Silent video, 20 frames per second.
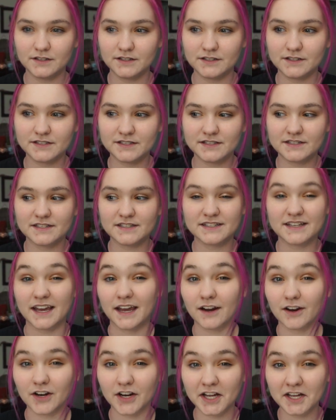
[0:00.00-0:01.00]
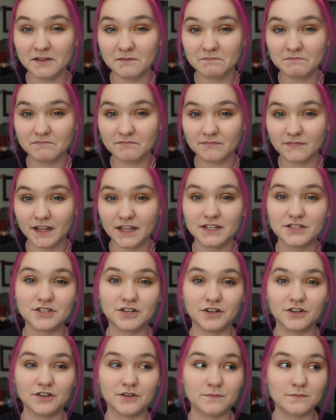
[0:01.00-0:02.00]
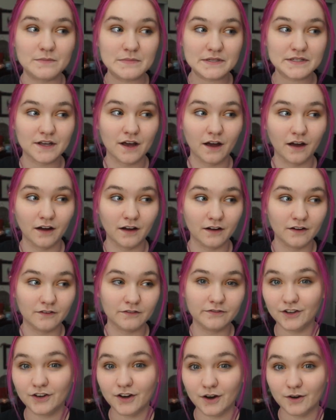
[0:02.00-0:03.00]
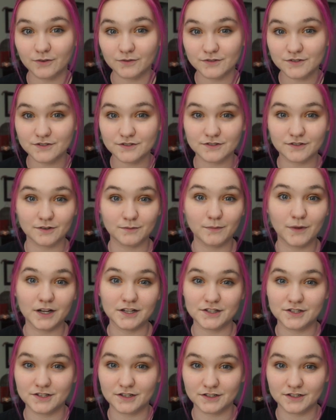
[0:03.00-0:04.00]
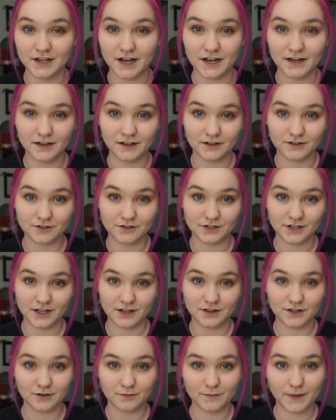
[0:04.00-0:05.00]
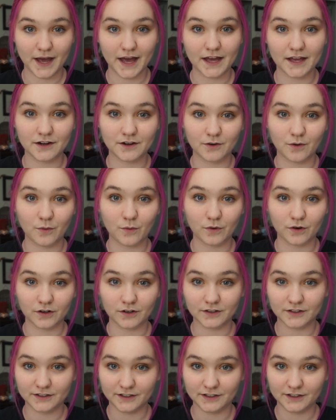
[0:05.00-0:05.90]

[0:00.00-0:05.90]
scary in terms of ghosts or monsters hiding underneath your bed or,